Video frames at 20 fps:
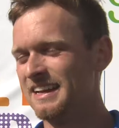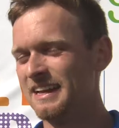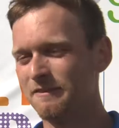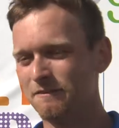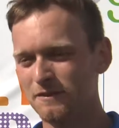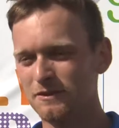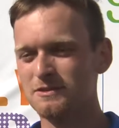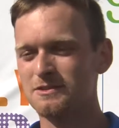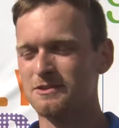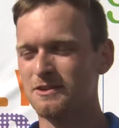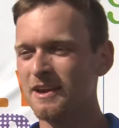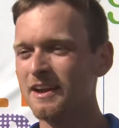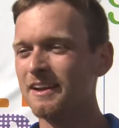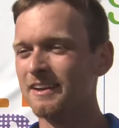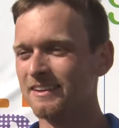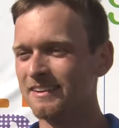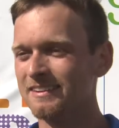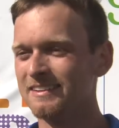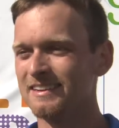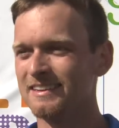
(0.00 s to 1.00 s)
It feels
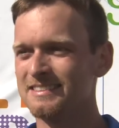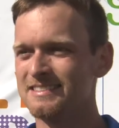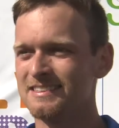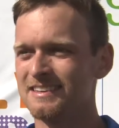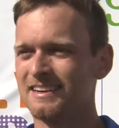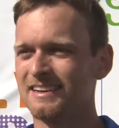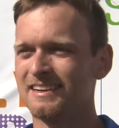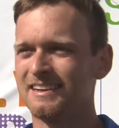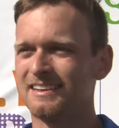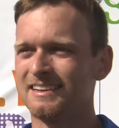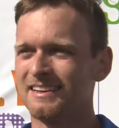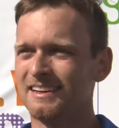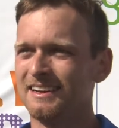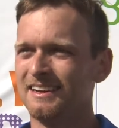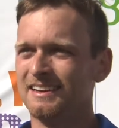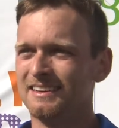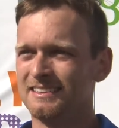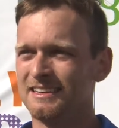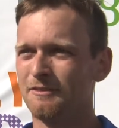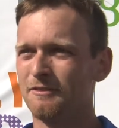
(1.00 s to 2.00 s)
great. It's uh,
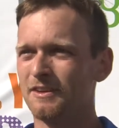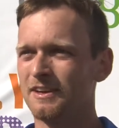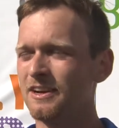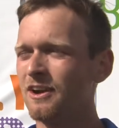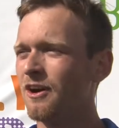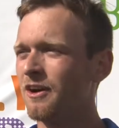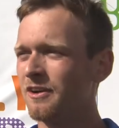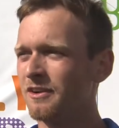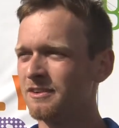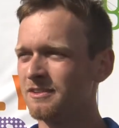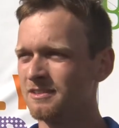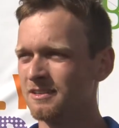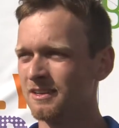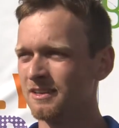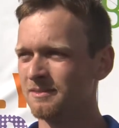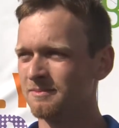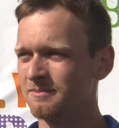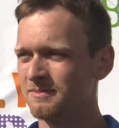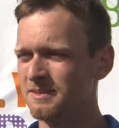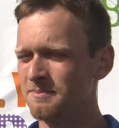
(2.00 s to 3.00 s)
definitely an honor
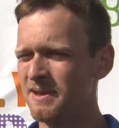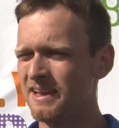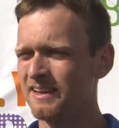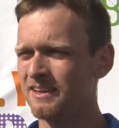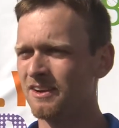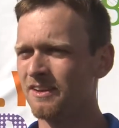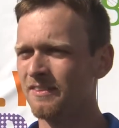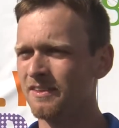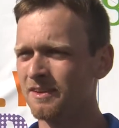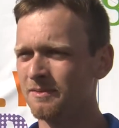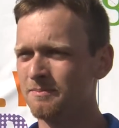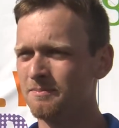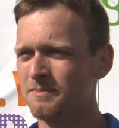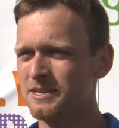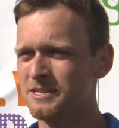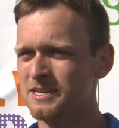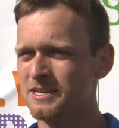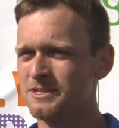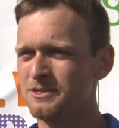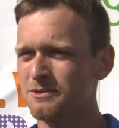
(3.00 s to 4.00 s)
to, to make it on the
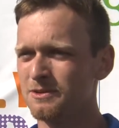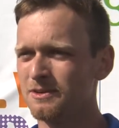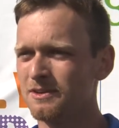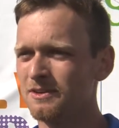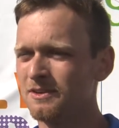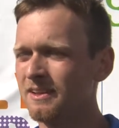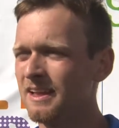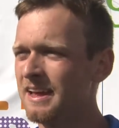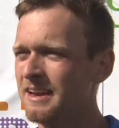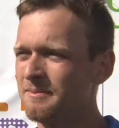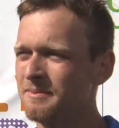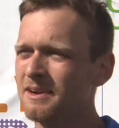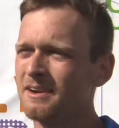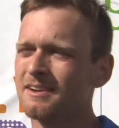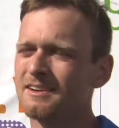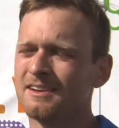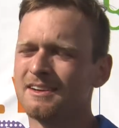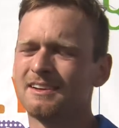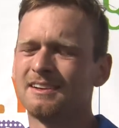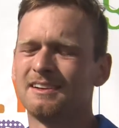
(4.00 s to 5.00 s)
PGA Tour Latin
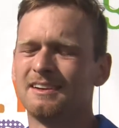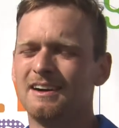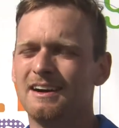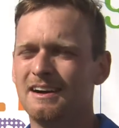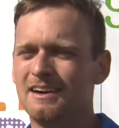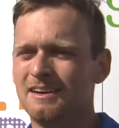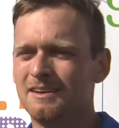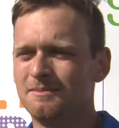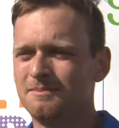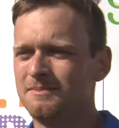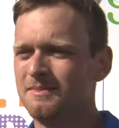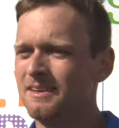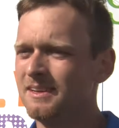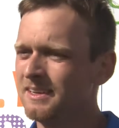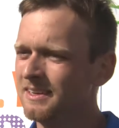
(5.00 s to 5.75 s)
America. Um,